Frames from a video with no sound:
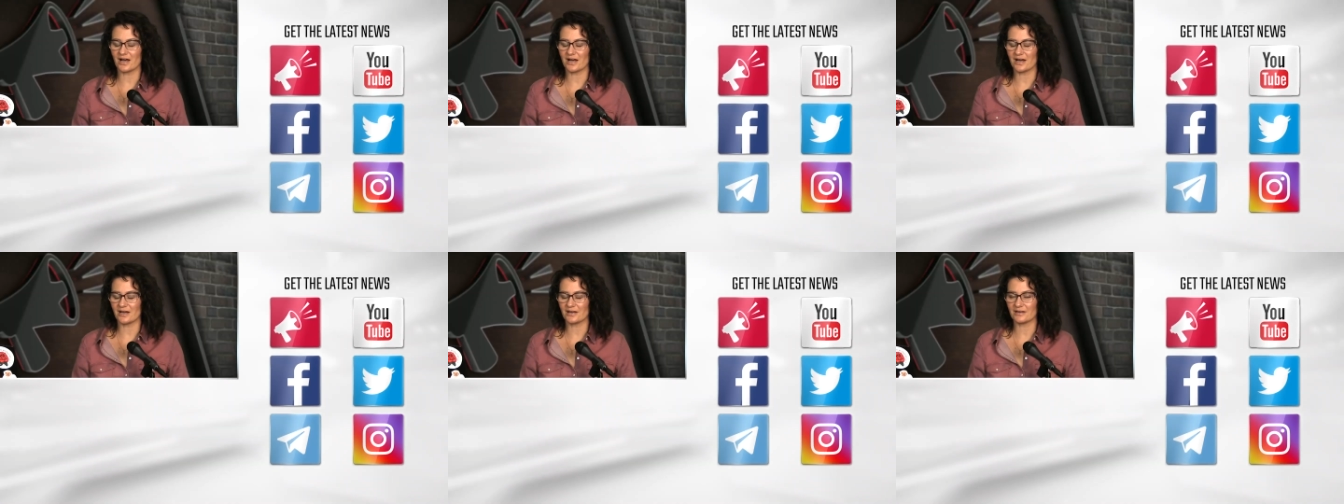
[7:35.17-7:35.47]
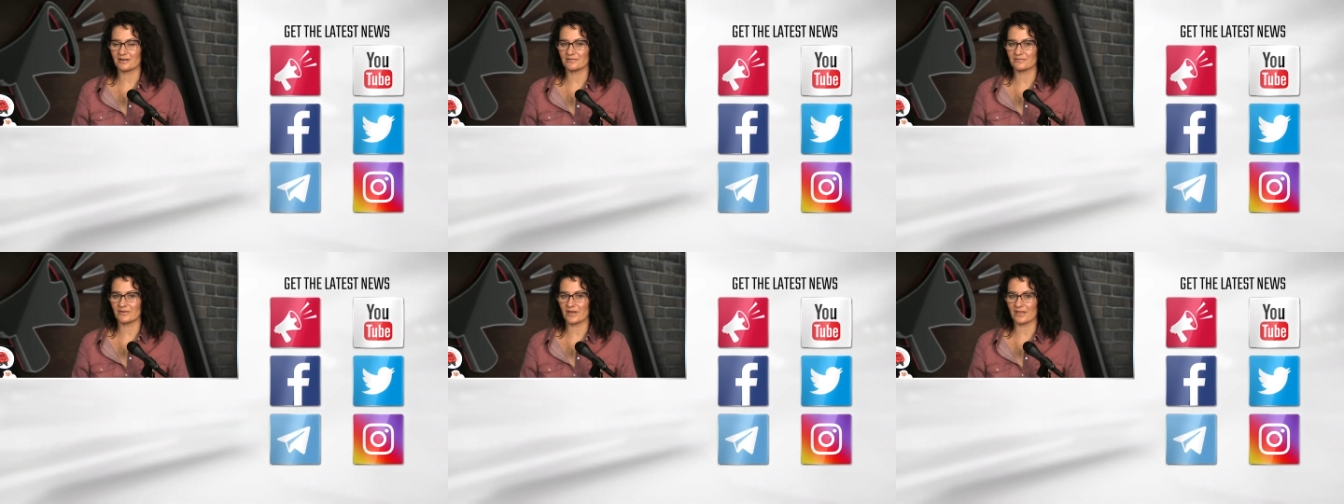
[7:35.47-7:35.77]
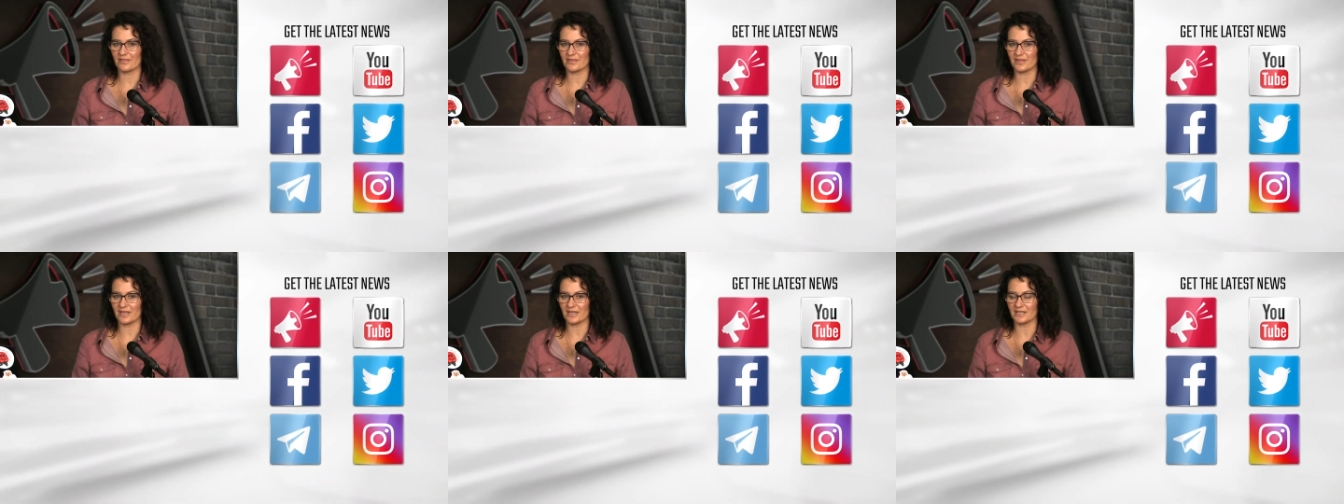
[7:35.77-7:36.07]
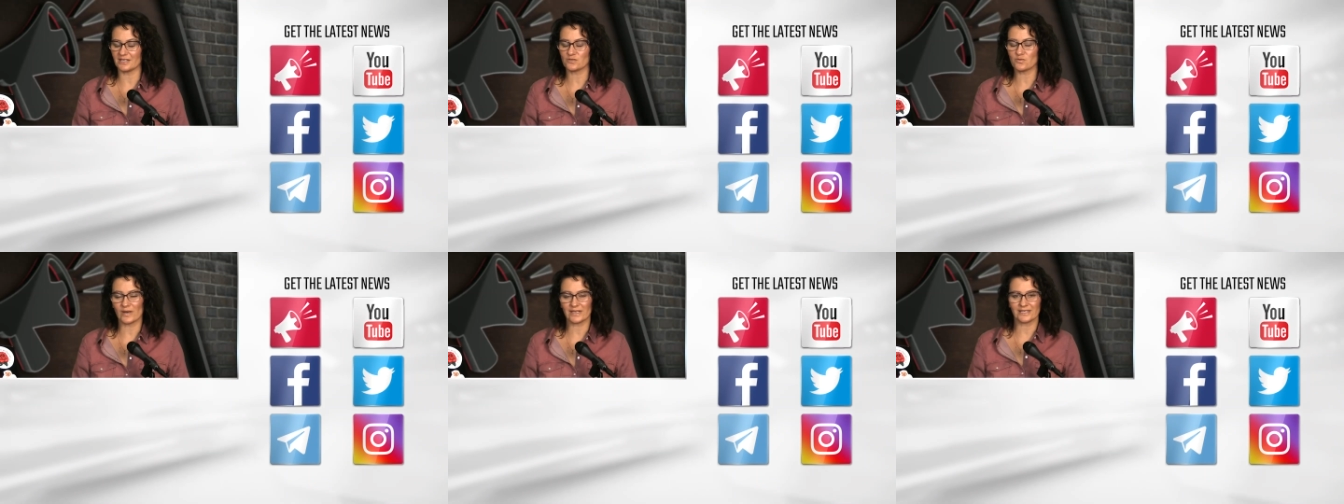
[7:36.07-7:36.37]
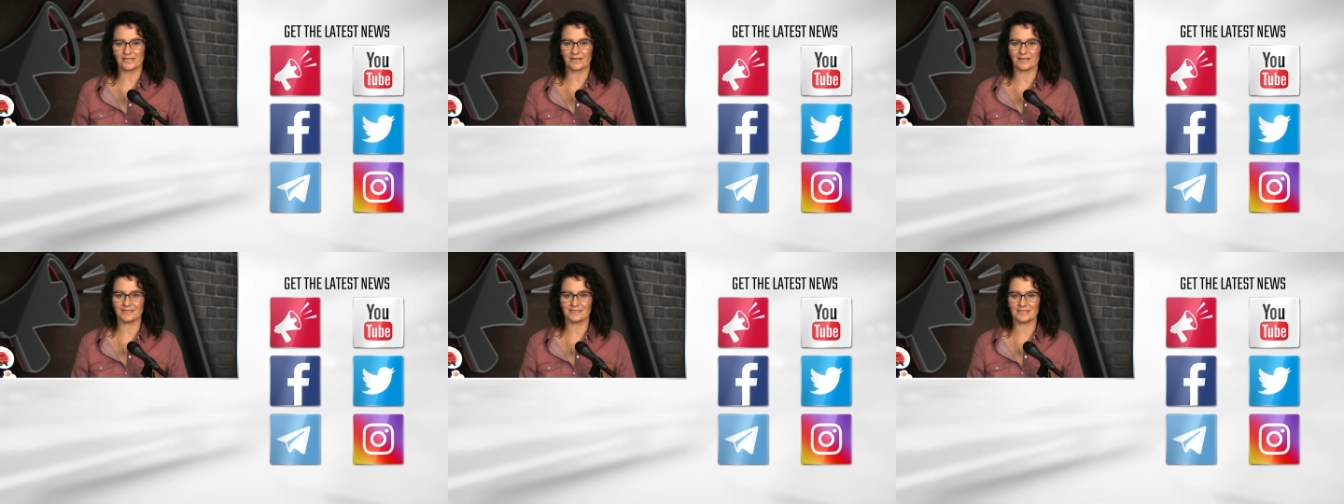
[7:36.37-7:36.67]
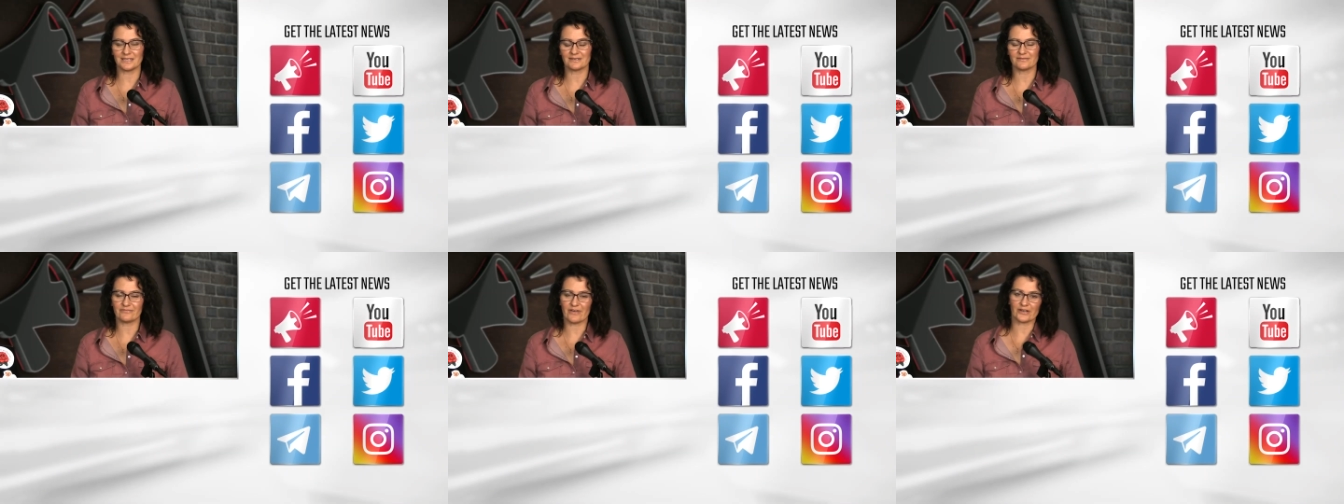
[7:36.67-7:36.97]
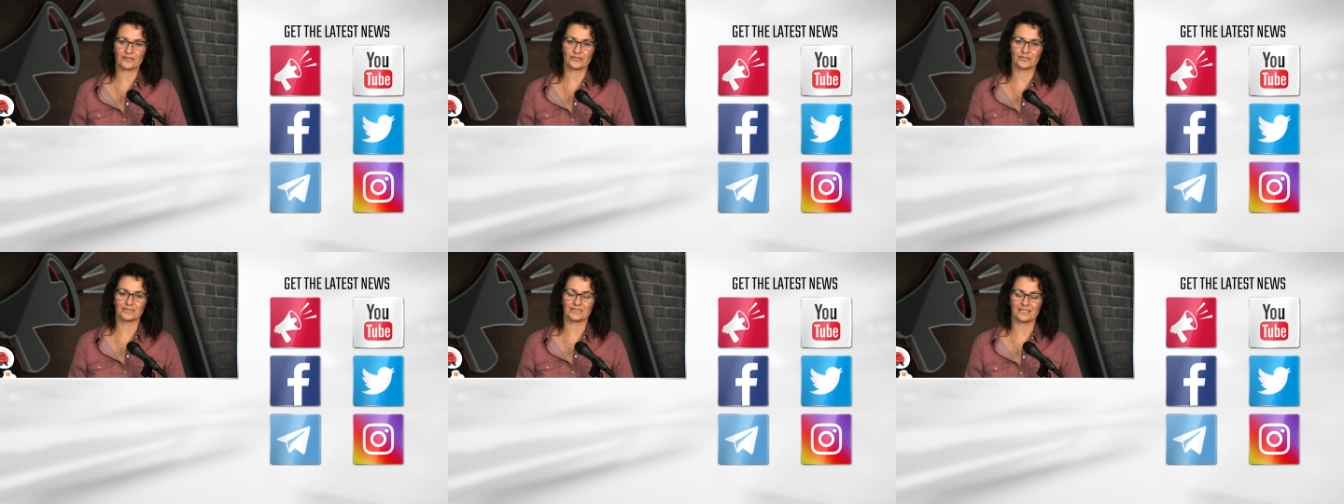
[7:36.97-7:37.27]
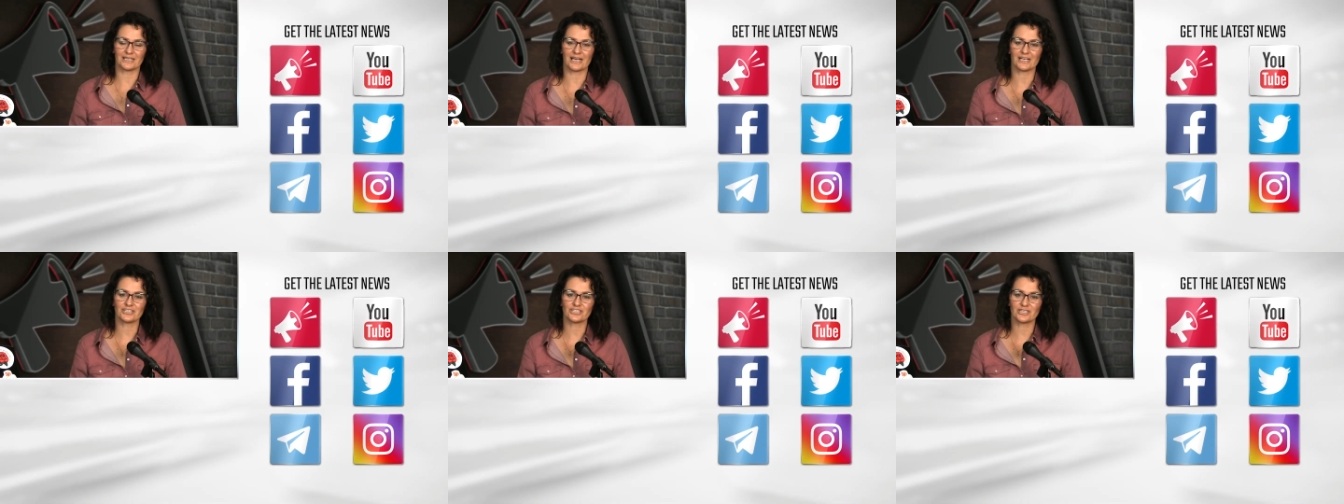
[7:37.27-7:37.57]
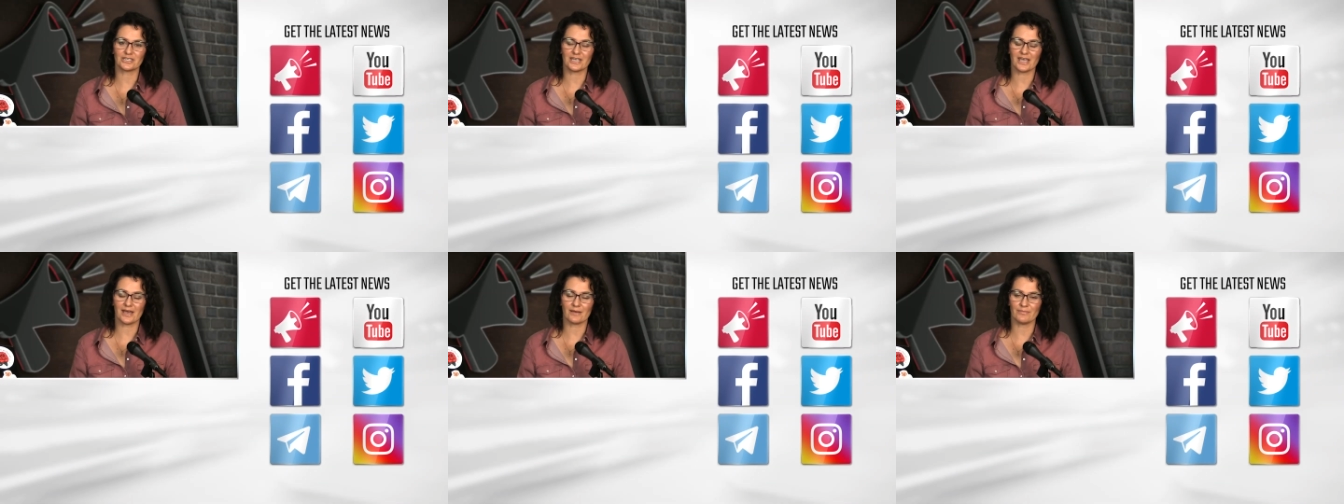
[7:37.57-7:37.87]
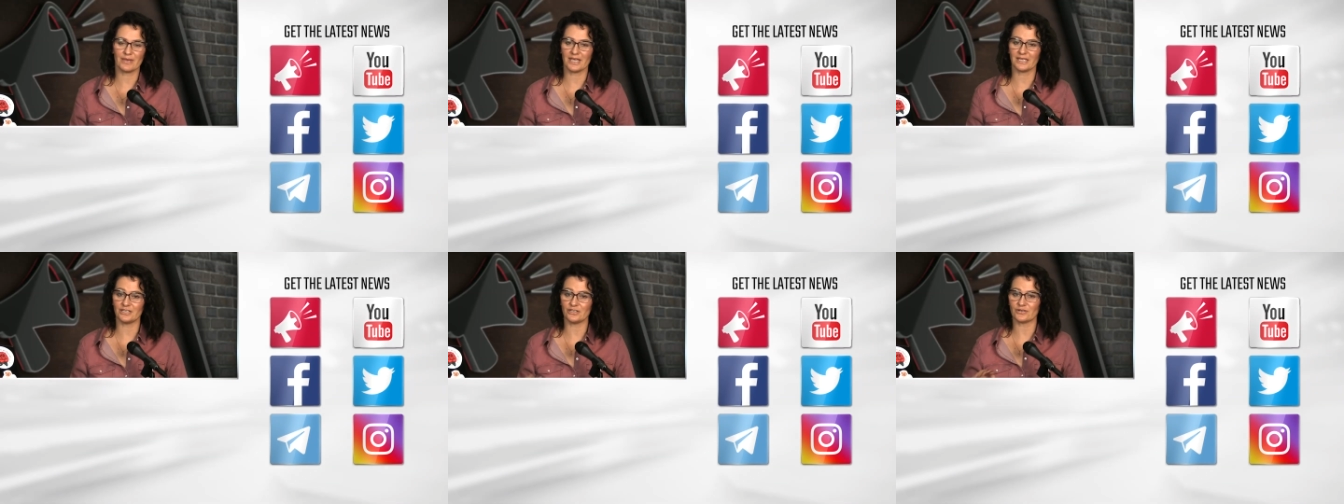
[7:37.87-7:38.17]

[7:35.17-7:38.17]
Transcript: of the 2019 federal election campaign?